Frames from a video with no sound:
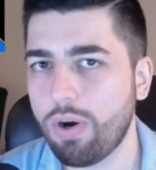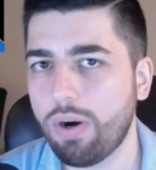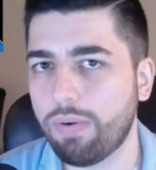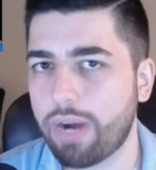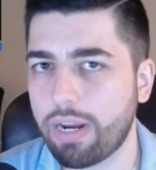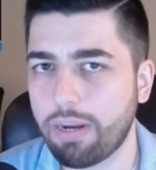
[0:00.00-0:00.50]

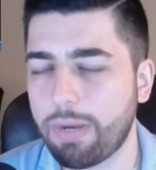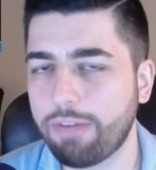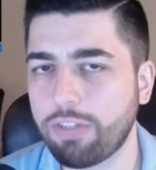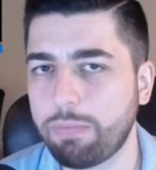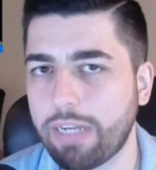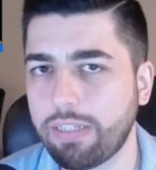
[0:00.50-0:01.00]
right above
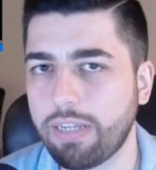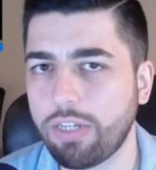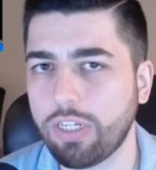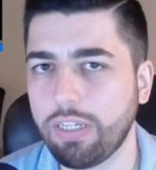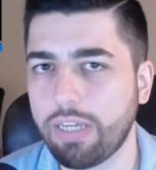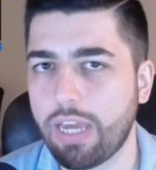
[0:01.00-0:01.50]
Space
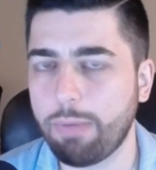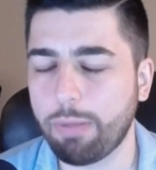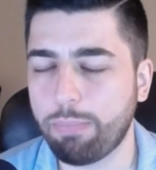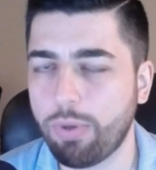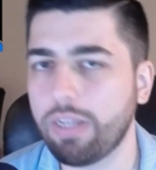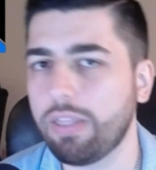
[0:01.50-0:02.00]
Station Gaming,
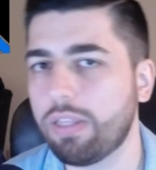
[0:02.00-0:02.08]
putting